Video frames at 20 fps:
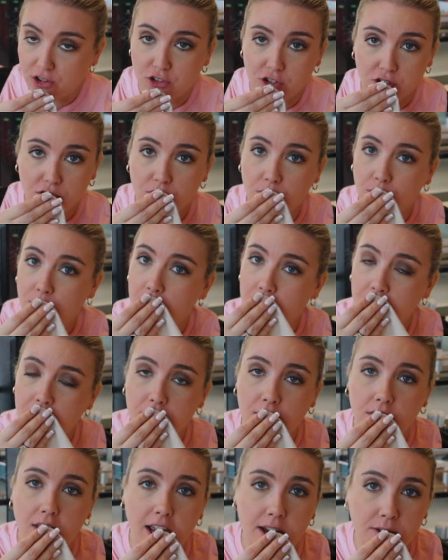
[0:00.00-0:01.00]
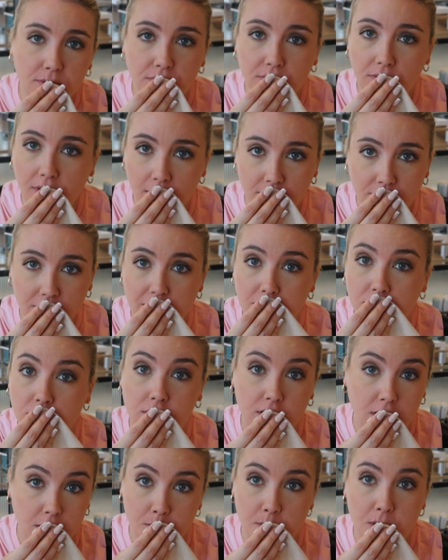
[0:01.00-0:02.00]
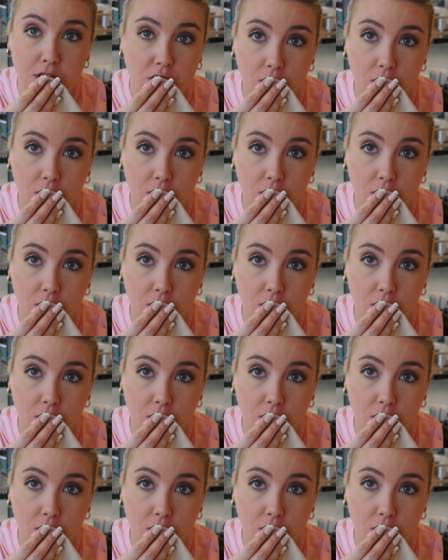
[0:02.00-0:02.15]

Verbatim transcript: It's just a really light, fluffy cinnamon